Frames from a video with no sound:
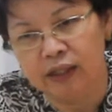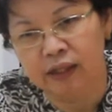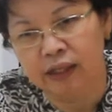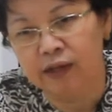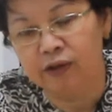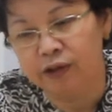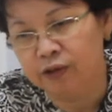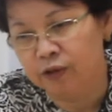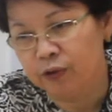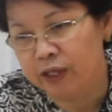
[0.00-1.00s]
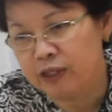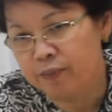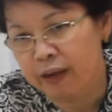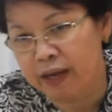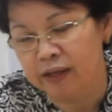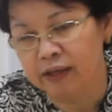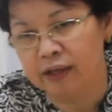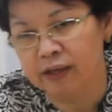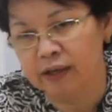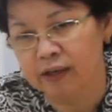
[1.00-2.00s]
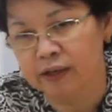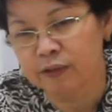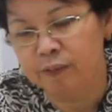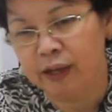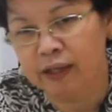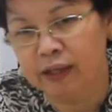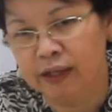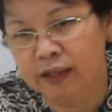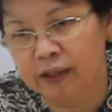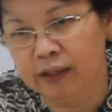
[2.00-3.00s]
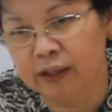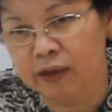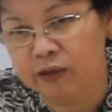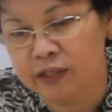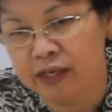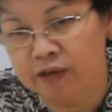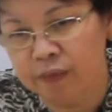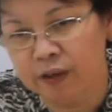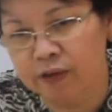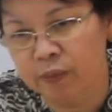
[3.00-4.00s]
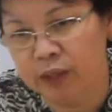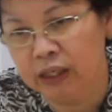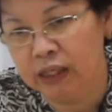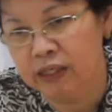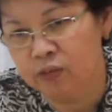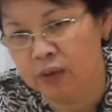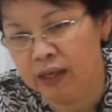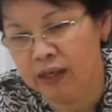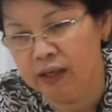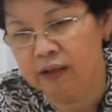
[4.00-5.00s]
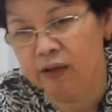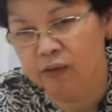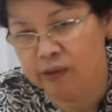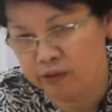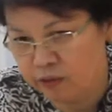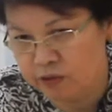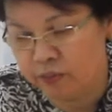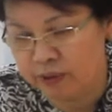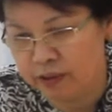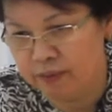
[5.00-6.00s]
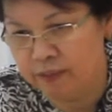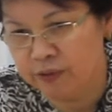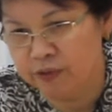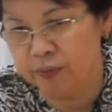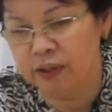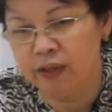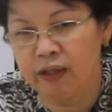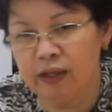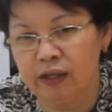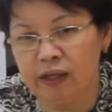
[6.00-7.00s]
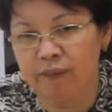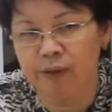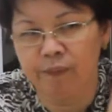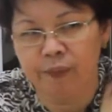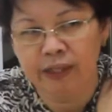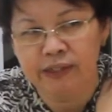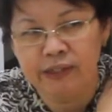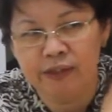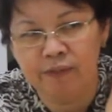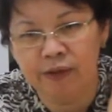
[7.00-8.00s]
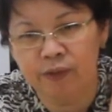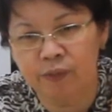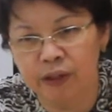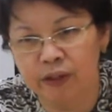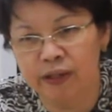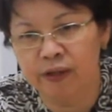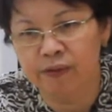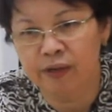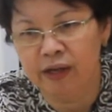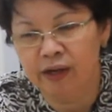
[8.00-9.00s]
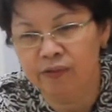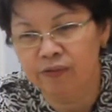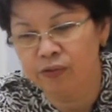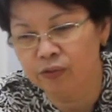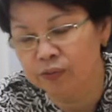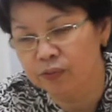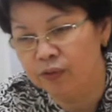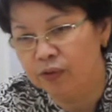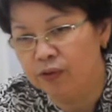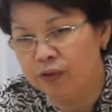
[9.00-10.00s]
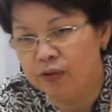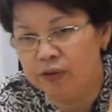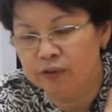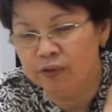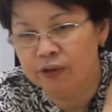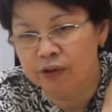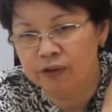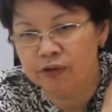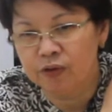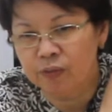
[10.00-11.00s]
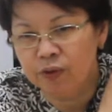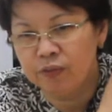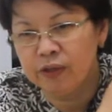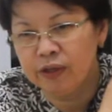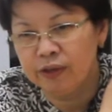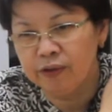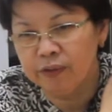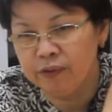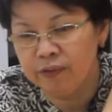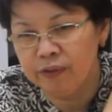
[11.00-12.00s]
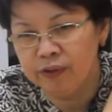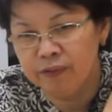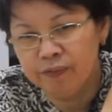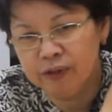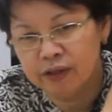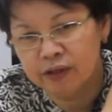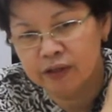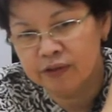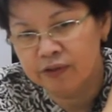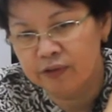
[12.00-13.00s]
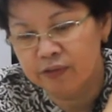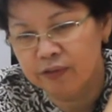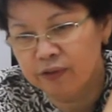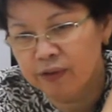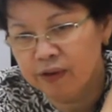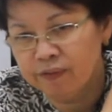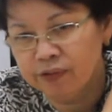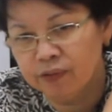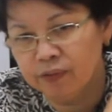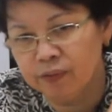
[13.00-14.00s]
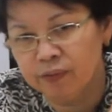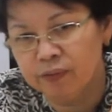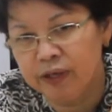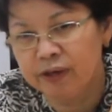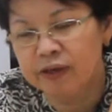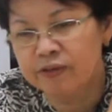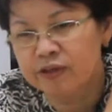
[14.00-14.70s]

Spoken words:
they continue to expand, and they're expanding outside of Metro Manila as well, also within Metro Manila. I mean, places in Metro Manila now, they have to, there's no more really greenfield. You have to tear down